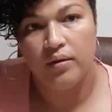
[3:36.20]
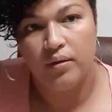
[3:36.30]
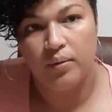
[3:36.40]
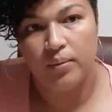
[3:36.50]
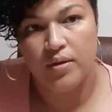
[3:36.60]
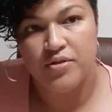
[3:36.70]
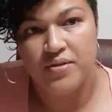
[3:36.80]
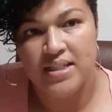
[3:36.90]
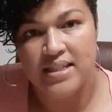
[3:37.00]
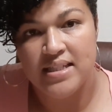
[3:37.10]

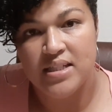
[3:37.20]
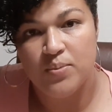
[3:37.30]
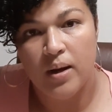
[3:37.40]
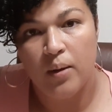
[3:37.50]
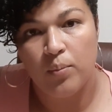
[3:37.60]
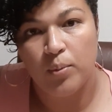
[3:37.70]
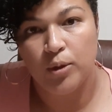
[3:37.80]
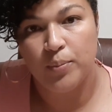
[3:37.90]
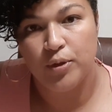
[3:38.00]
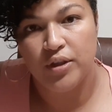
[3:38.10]
Groceries, this is where I
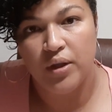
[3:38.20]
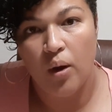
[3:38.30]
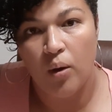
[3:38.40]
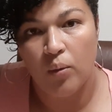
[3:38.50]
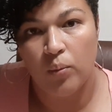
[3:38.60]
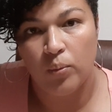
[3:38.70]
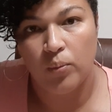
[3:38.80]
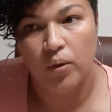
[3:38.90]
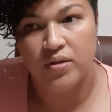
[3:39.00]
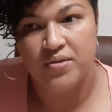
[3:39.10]
would put the whole
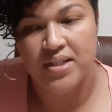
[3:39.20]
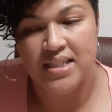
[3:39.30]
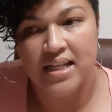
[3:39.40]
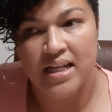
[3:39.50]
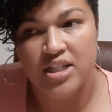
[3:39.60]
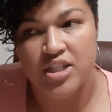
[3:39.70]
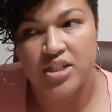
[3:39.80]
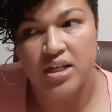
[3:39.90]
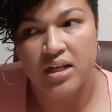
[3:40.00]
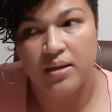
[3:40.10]
grocery slash
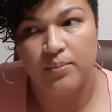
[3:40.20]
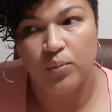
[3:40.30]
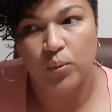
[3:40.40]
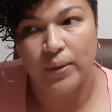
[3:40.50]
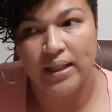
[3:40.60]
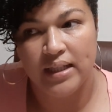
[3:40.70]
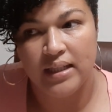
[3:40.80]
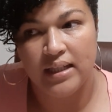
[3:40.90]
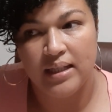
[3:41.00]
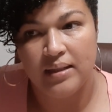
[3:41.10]

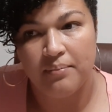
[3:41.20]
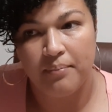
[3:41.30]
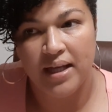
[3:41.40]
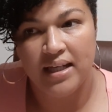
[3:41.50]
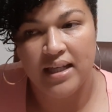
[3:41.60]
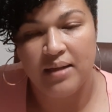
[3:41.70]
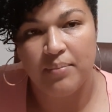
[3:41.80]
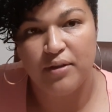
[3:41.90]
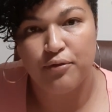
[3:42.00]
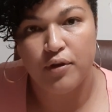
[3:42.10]
weekly money in,
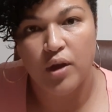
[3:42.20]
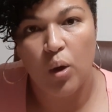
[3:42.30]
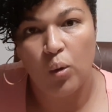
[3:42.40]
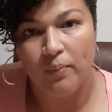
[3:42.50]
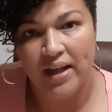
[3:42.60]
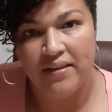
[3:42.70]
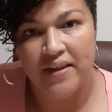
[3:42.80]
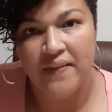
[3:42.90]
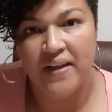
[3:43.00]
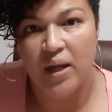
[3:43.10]
but for the whole month,
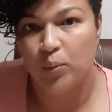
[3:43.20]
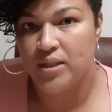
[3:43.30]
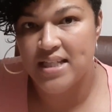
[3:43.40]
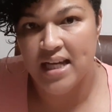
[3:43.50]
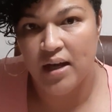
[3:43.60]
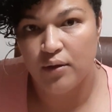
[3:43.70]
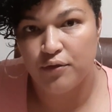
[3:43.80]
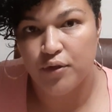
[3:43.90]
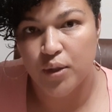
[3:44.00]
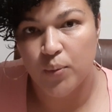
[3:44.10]
and then I will take out
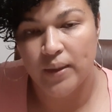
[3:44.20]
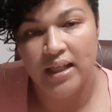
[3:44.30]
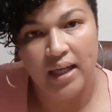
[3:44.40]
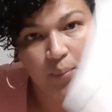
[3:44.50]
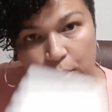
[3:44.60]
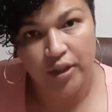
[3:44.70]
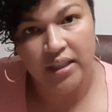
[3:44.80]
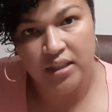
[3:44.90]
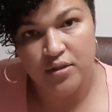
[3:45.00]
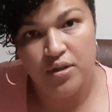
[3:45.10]
for the week and put it
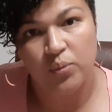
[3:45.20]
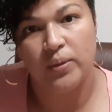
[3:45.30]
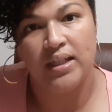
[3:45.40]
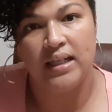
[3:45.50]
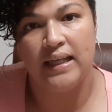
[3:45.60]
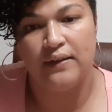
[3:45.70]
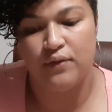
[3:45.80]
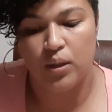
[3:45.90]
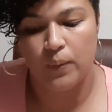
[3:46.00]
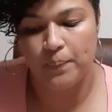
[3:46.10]
into the weekly
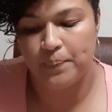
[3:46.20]
envelope.